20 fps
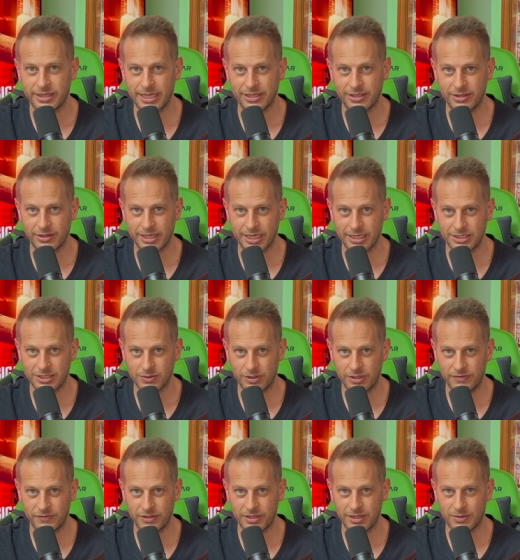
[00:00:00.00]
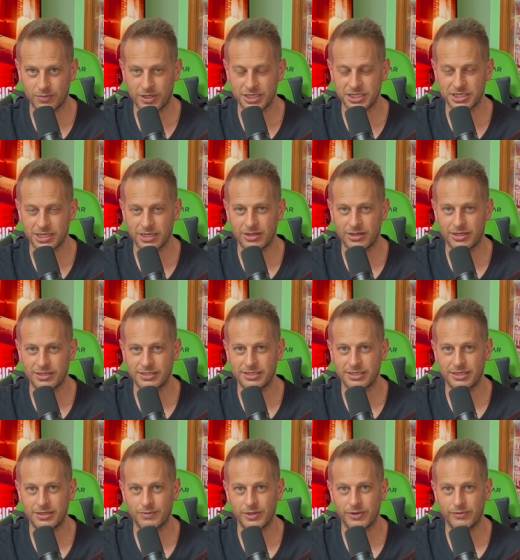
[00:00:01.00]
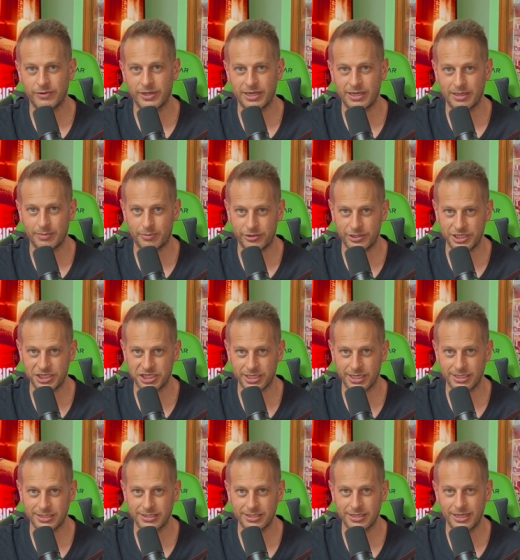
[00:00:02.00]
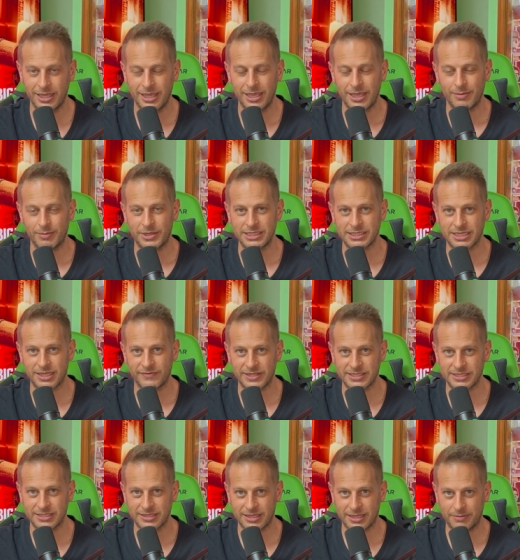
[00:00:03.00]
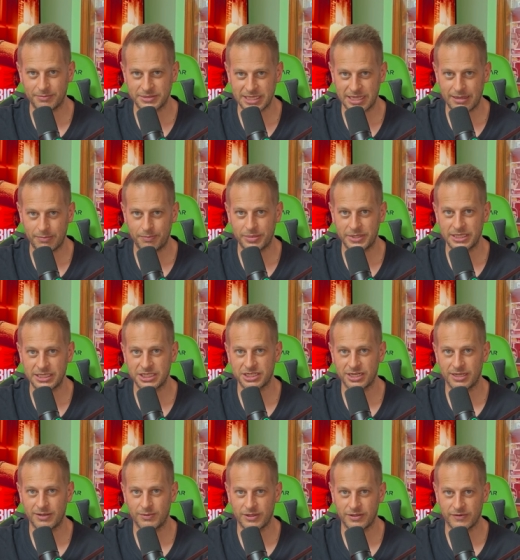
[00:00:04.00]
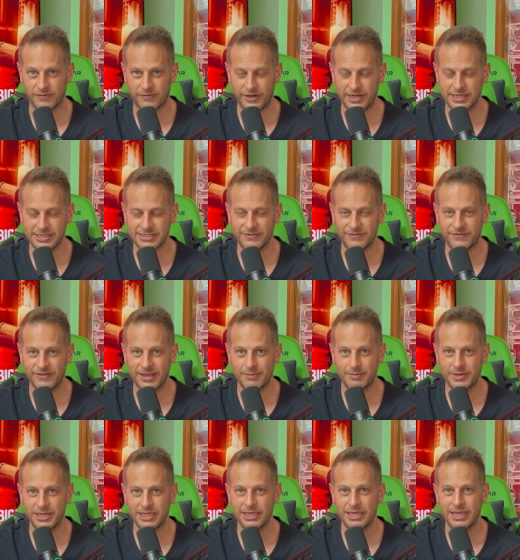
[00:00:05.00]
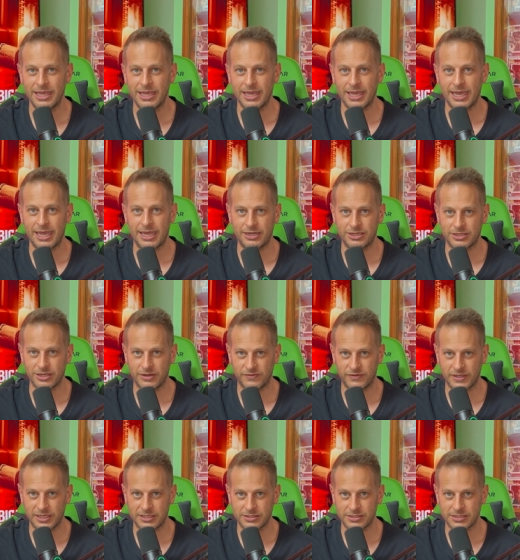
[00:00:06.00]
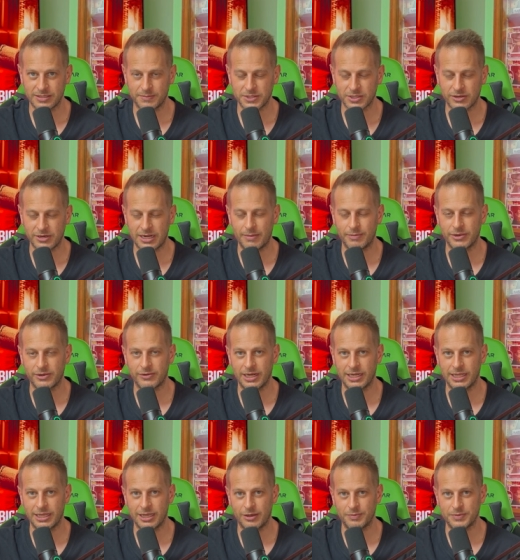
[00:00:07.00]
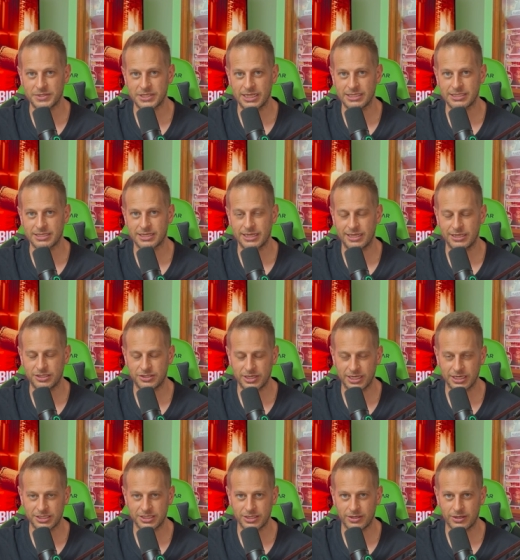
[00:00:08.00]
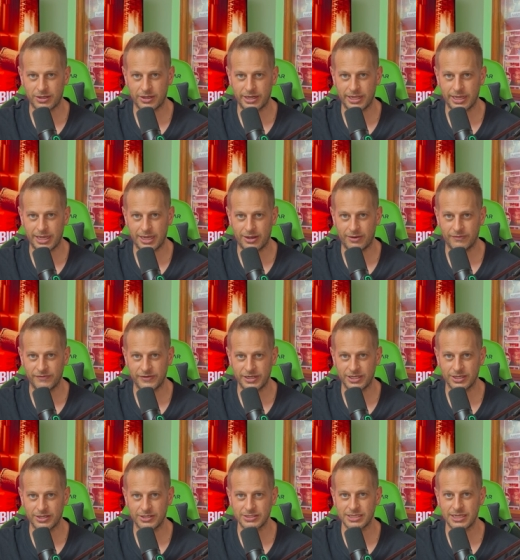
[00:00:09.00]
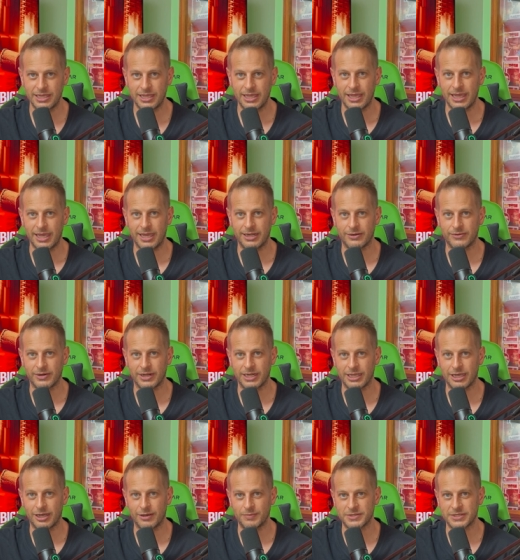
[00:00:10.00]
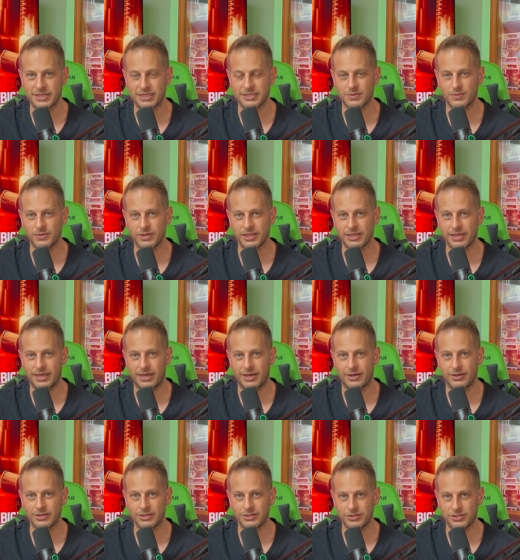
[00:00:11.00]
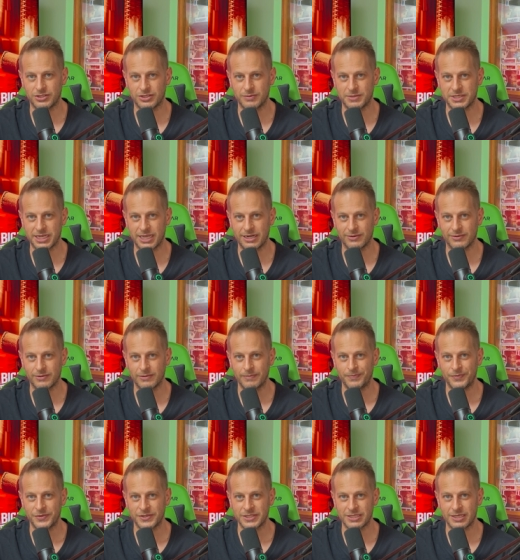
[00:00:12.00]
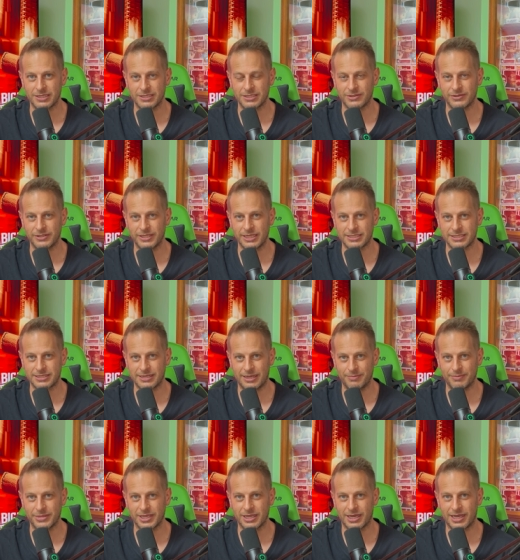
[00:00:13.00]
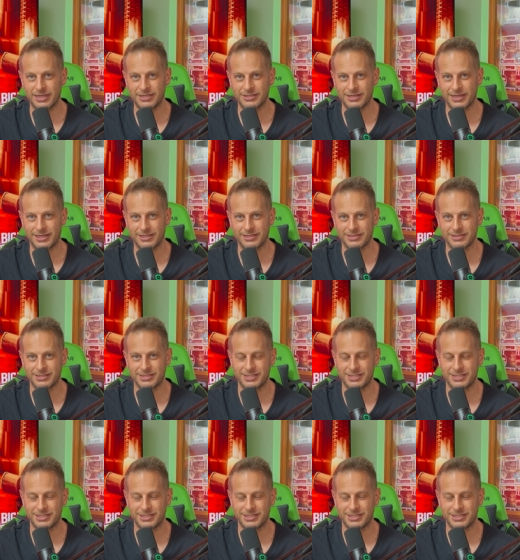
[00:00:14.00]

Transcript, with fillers: Thank you again to all of you that watch our content. We really appreciate it. Please give us a thumbs up. Please share with your friends and family. And don't forget to subscribe. It really helps us gain traction on our videos. And it really helps us with our YouTube channel. So until next time, be kind to others.